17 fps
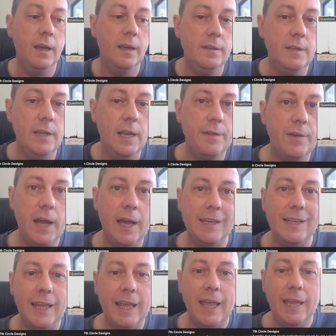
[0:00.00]
Never
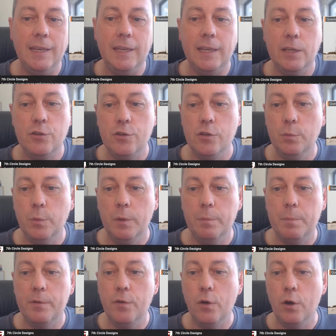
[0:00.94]
had any issues
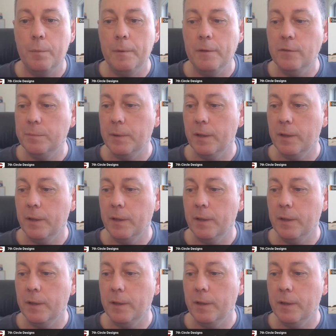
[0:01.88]
with performance.